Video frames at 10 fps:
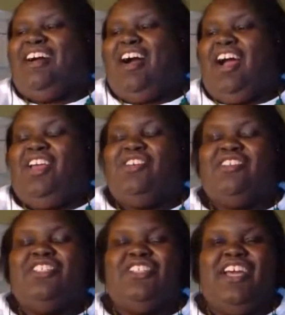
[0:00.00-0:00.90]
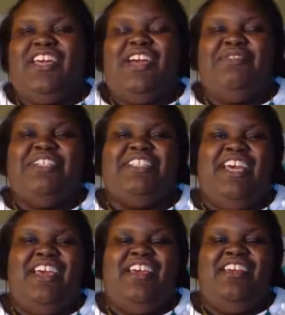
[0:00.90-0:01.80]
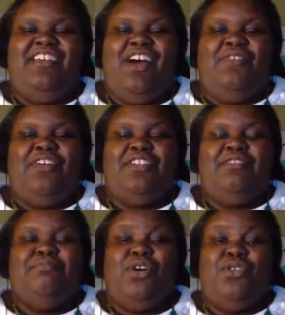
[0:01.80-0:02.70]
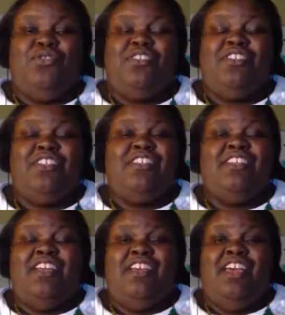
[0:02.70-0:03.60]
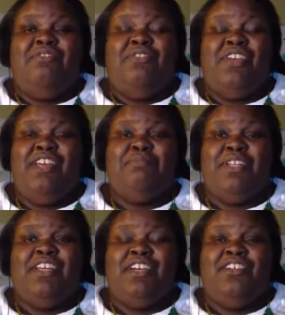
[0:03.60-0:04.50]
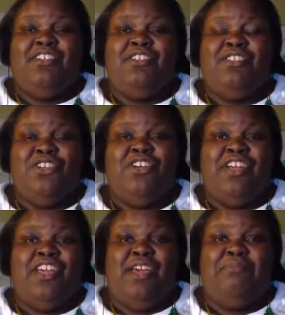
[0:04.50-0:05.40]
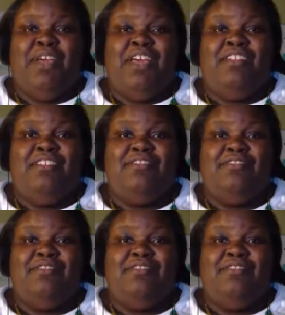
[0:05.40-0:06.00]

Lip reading: I used to check every day Huffington Post to see if he had been killed during the campaign.